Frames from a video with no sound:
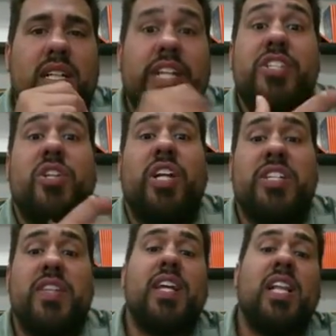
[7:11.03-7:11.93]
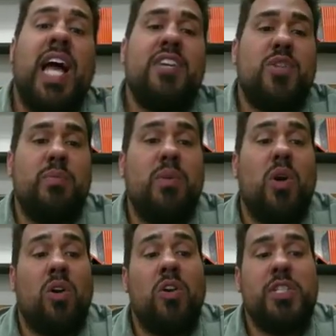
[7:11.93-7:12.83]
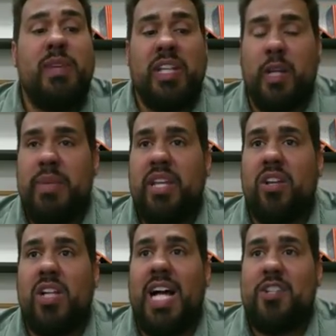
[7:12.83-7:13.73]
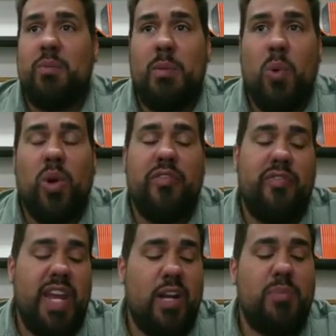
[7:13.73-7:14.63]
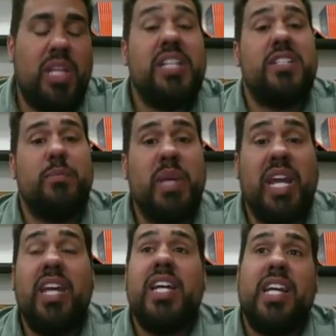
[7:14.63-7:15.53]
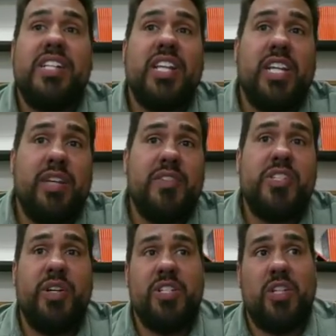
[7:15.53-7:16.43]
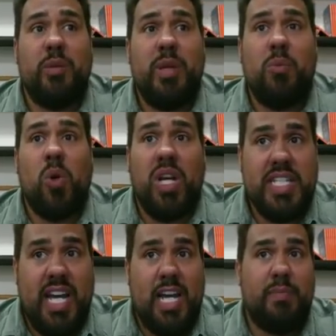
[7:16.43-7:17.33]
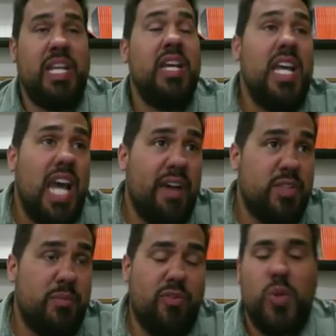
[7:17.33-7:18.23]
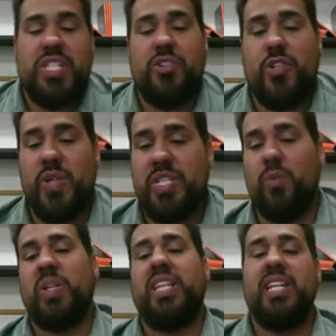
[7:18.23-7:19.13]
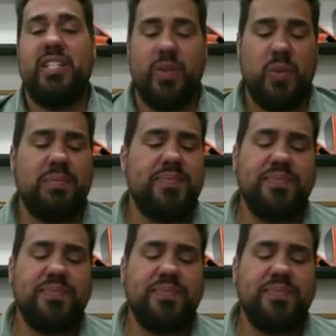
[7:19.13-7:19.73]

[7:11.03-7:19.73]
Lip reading: insert into the classroom are ultimately going to make your classroom a more fair place to be. It's going to give students a little bit more autonomy, have some voice and choice in what they do.